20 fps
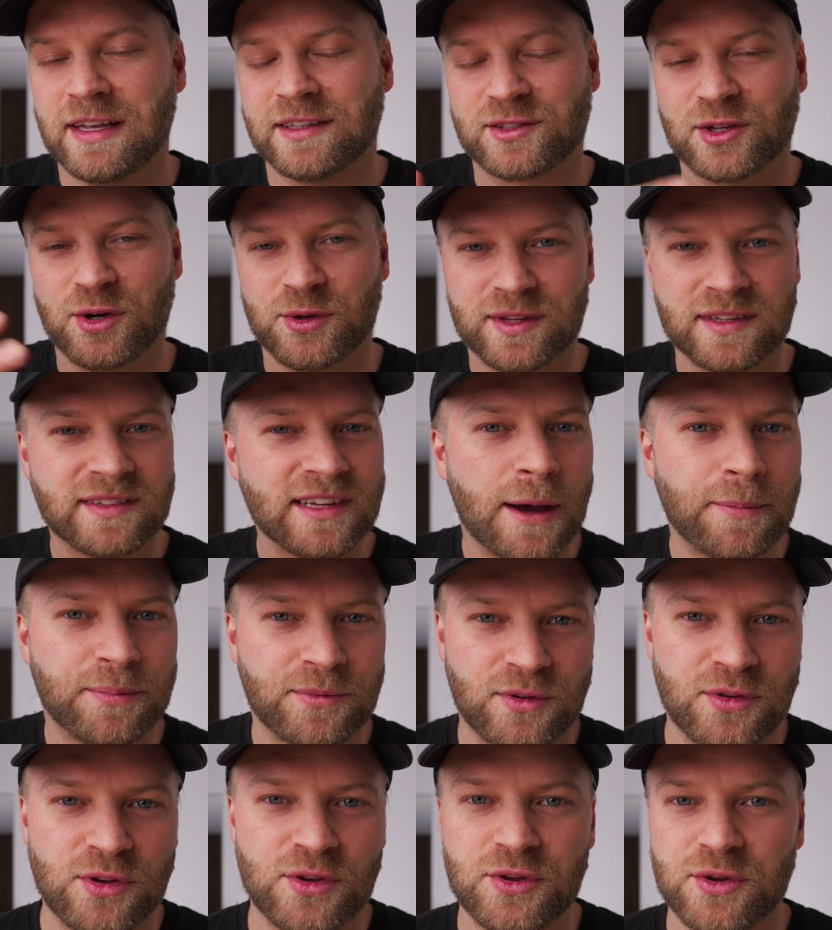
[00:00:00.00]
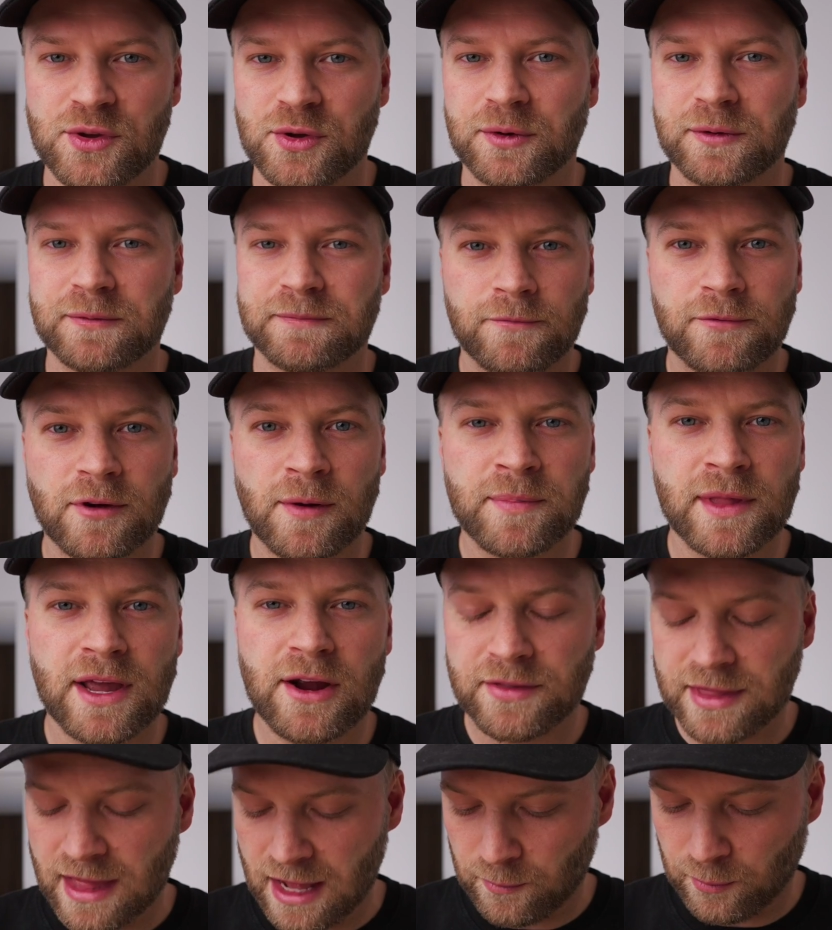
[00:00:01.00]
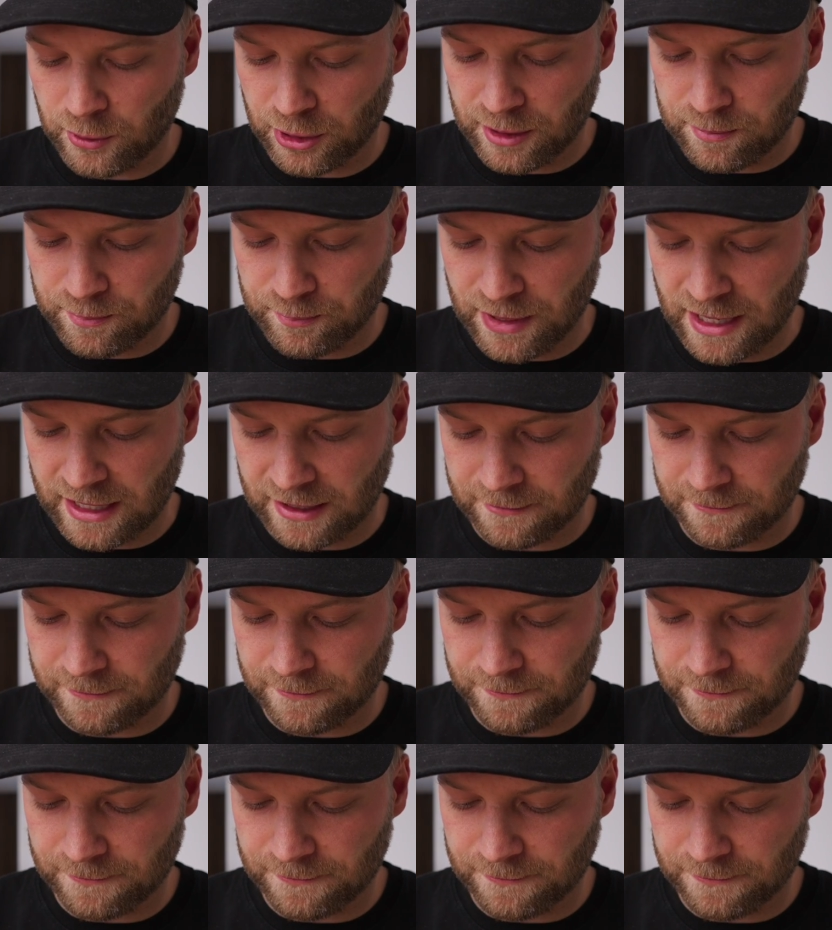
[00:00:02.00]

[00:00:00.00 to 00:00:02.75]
So this is up to you. From there, then we're gonna pick